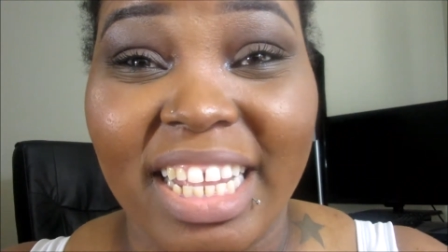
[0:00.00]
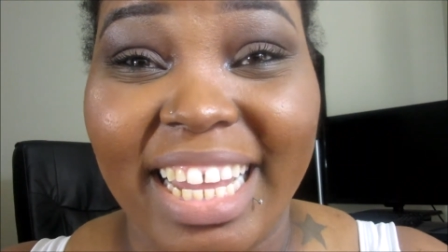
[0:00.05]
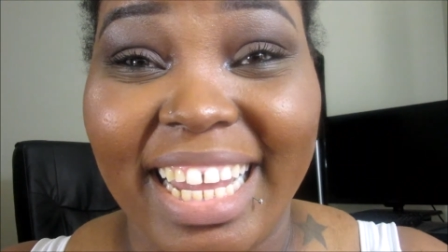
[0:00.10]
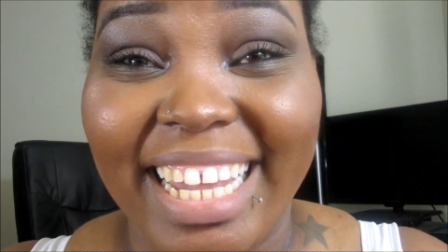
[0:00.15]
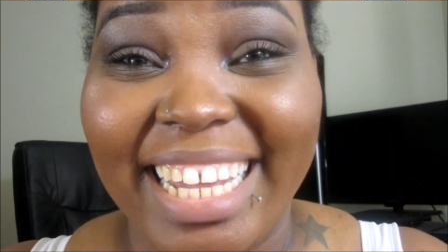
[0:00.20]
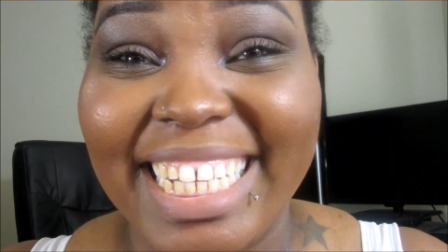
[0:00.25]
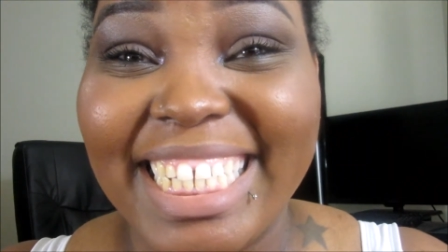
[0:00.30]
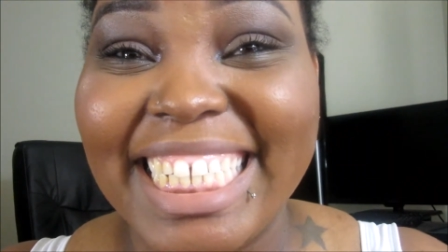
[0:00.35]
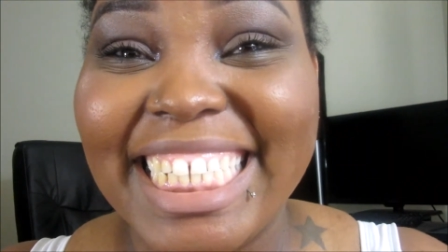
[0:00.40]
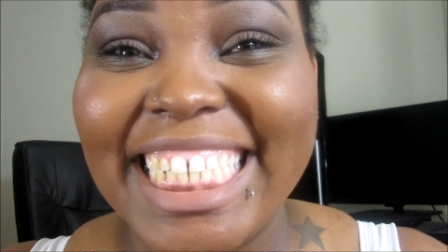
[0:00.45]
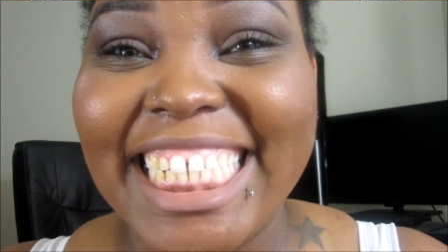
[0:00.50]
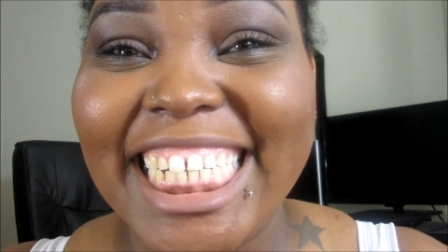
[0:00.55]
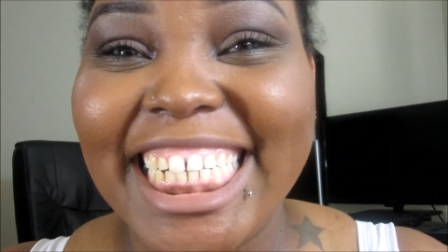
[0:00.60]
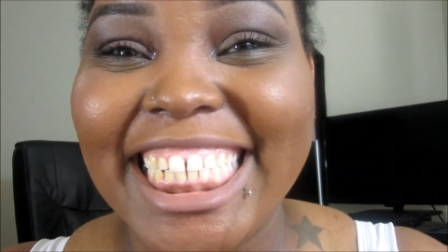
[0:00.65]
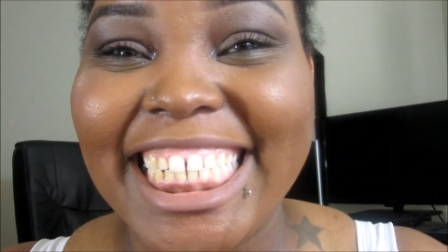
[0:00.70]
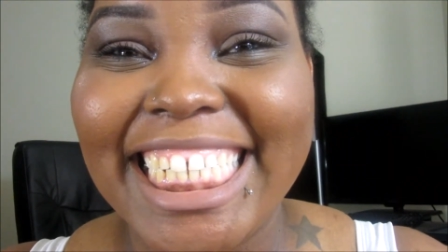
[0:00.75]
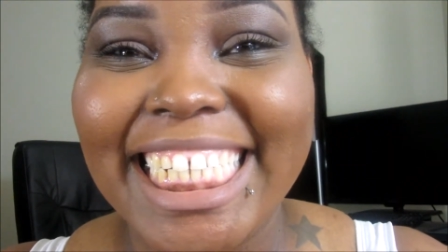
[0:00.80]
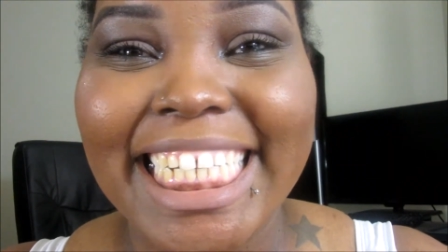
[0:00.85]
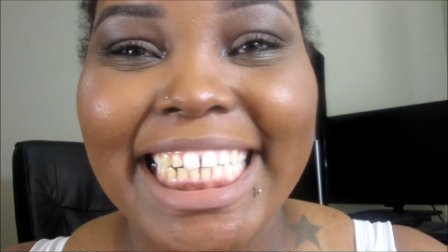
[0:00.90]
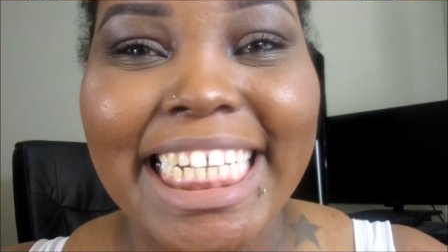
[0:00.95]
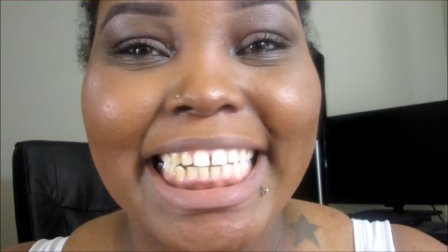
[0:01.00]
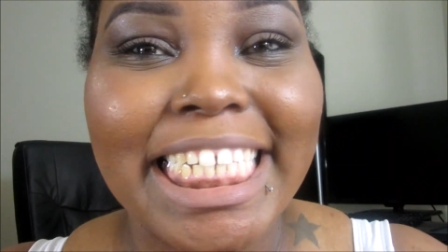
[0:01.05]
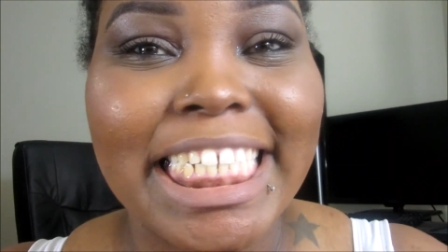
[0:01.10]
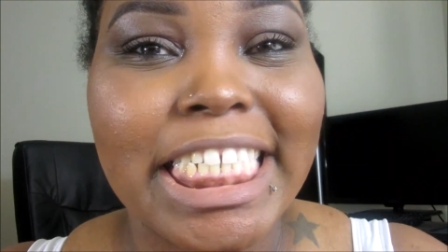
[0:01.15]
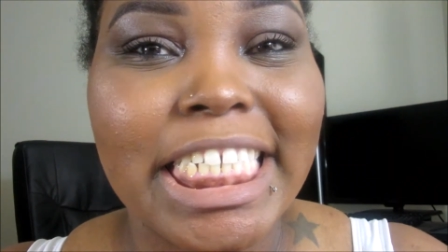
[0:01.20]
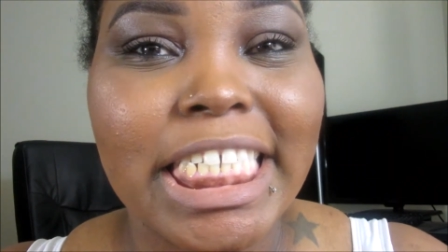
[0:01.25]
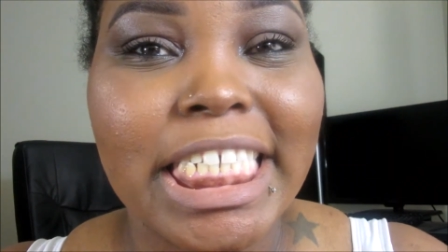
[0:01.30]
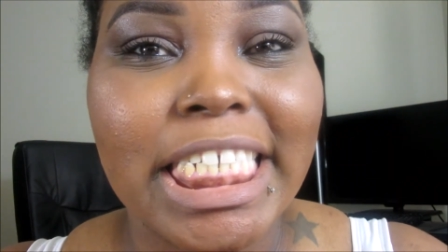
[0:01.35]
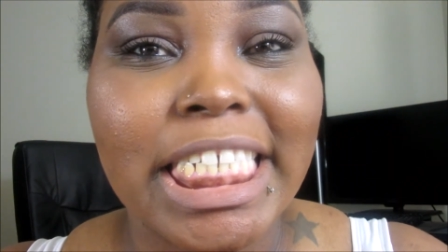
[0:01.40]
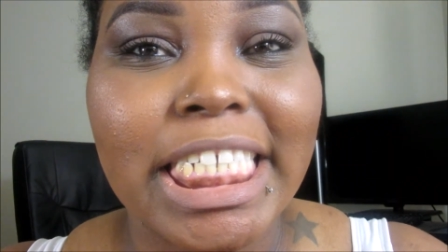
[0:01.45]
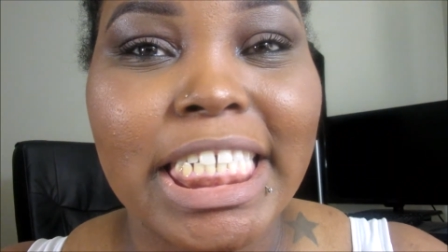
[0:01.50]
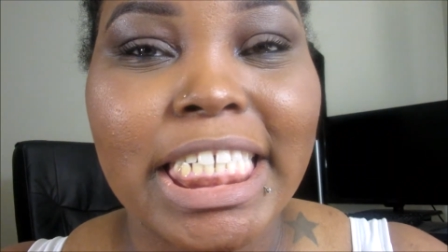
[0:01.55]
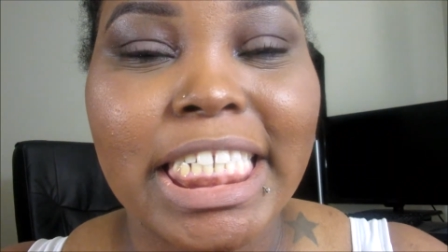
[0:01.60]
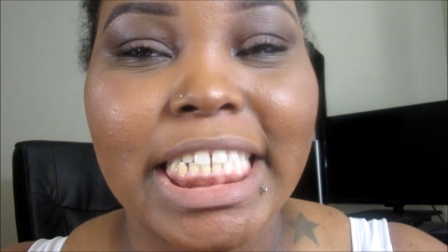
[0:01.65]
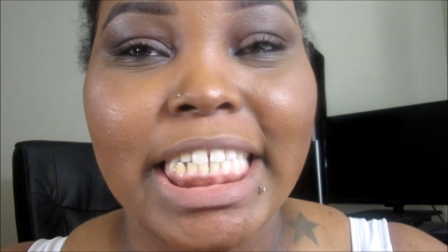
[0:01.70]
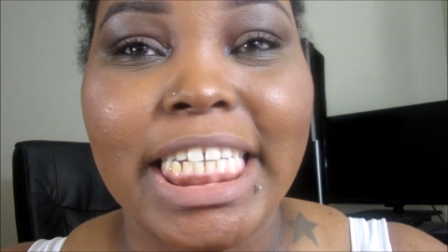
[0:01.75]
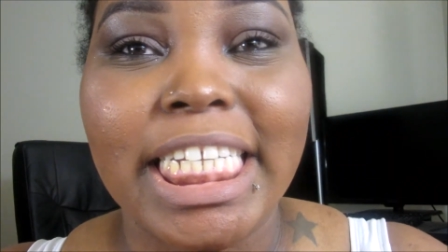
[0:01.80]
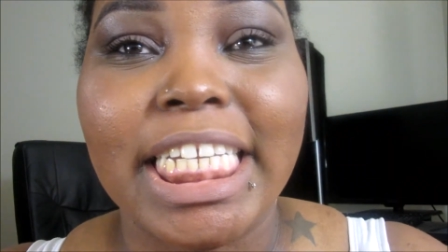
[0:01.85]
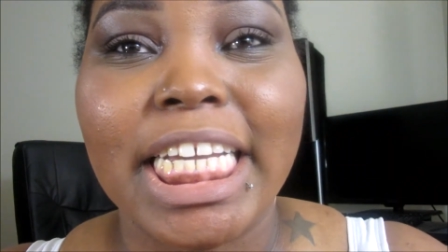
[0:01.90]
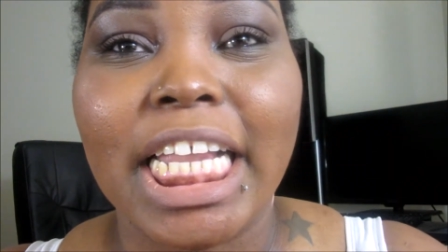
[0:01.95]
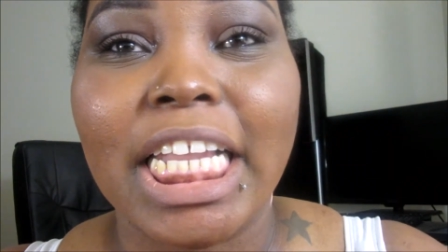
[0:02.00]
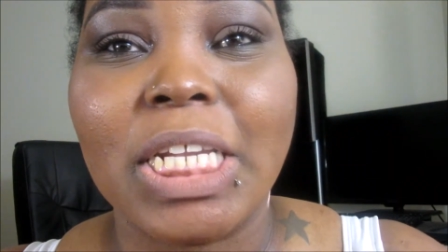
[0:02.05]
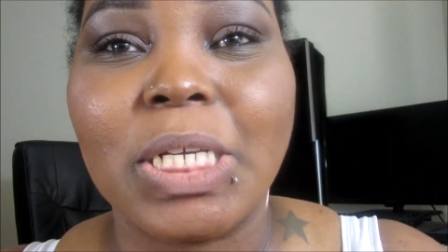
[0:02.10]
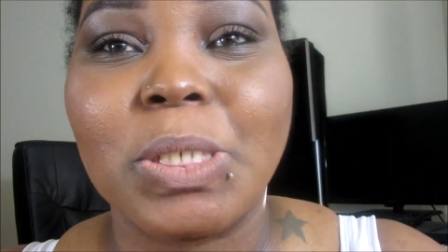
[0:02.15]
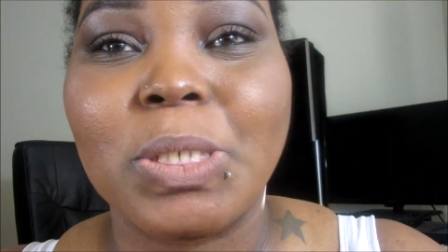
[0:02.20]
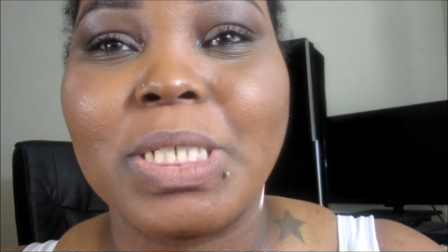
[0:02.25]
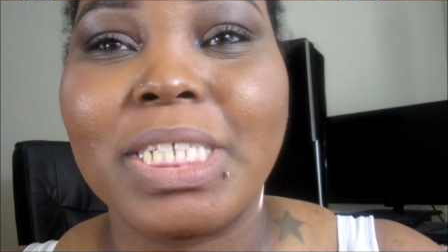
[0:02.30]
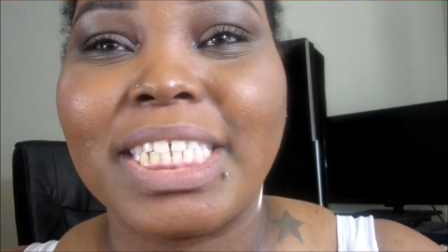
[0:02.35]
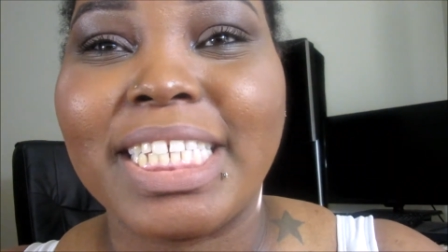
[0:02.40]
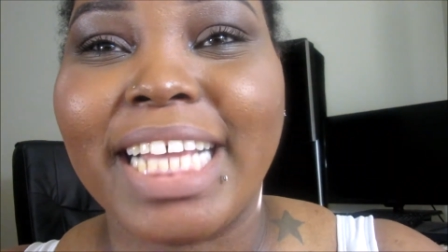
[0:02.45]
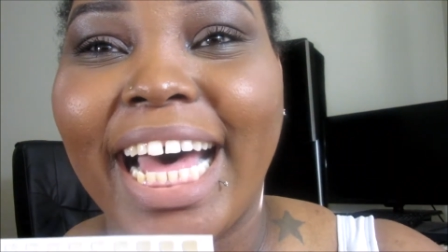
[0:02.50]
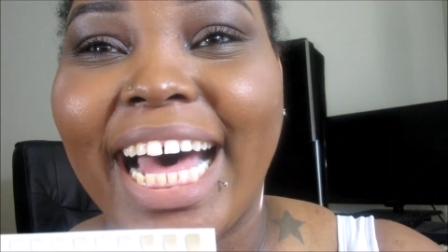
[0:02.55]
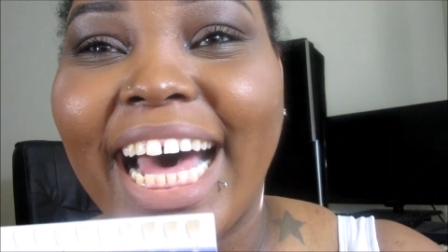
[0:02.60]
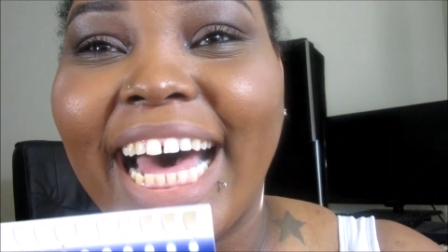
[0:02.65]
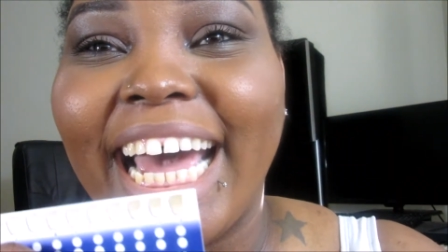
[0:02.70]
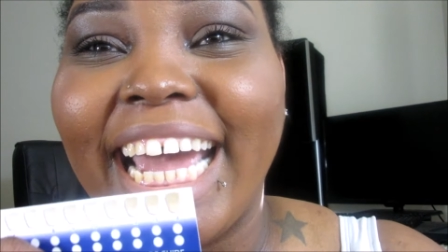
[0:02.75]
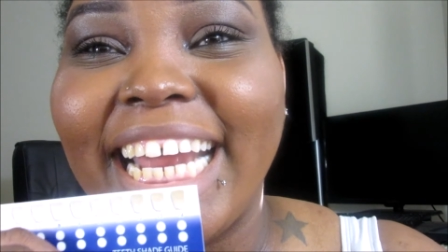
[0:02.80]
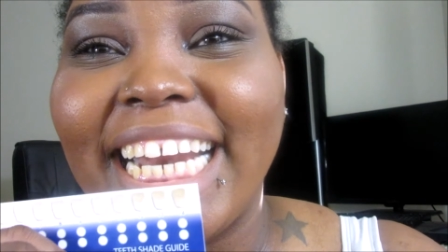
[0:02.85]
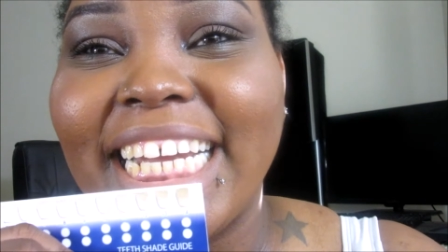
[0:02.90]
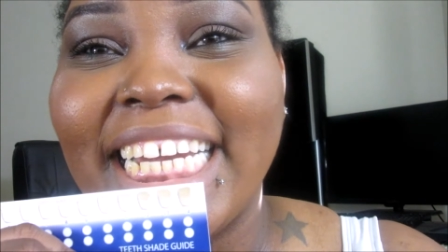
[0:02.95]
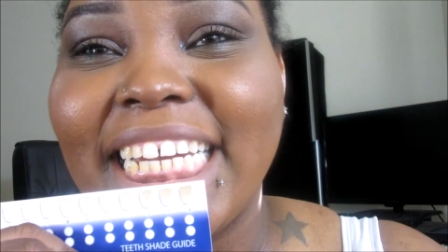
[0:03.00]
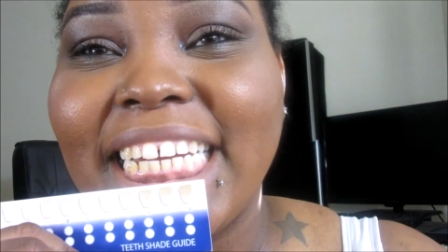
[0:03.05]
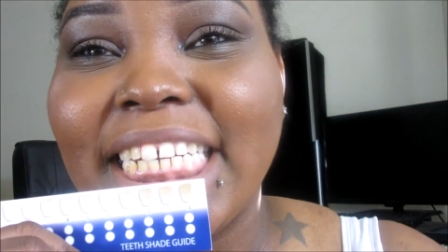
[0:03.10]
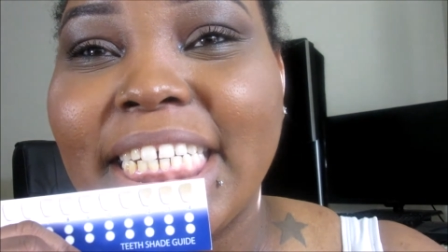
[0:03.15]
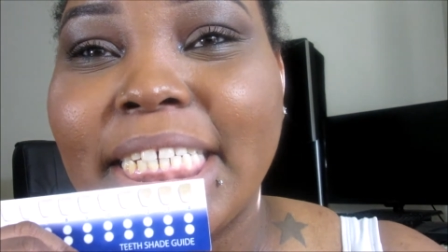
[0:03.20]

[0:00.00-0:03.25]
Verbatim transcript: the the yellow side.